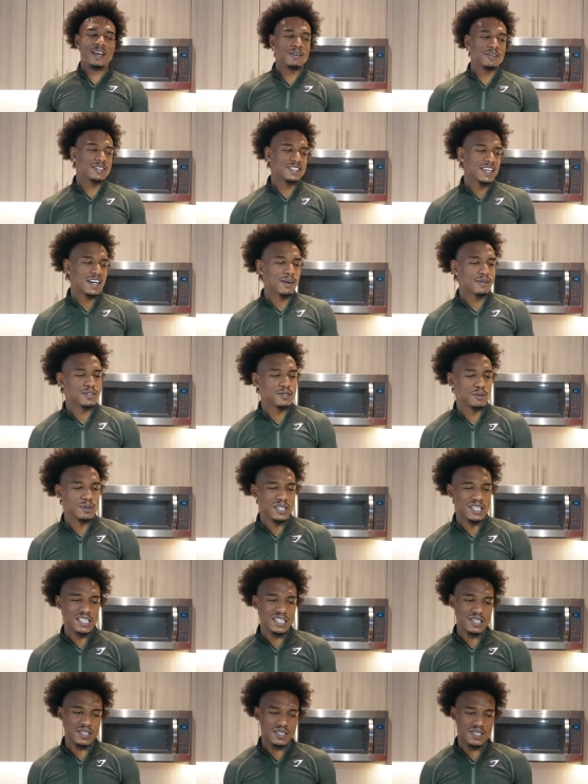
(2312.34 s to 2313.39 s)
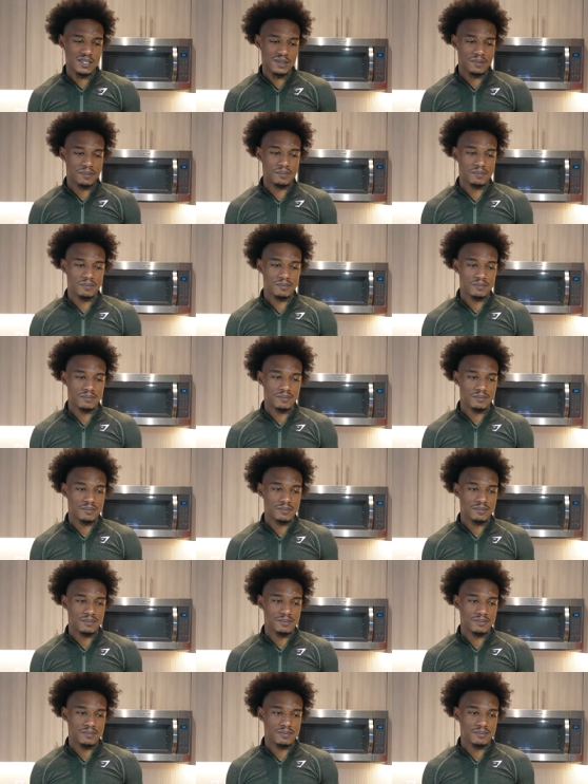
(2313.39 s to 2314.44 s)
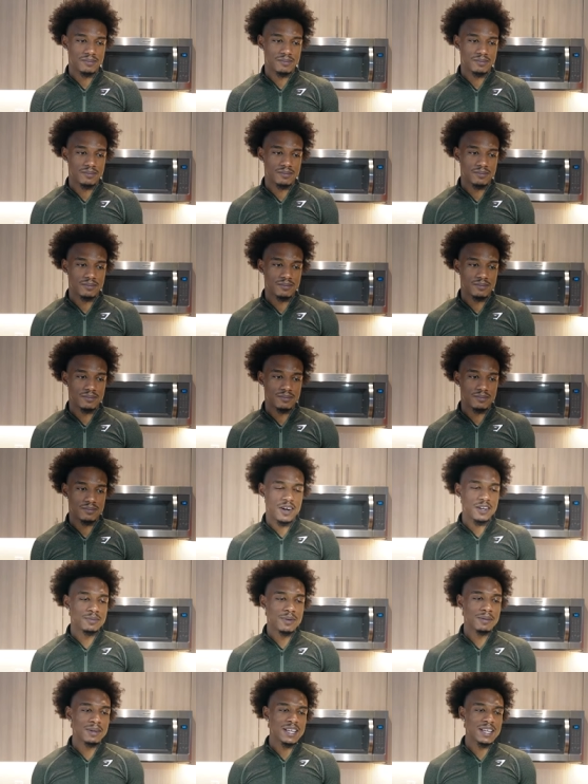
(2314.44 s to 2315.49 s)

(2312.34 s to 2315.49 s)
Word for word: they were saying I was too young or something. You had to be how old were you? I was probably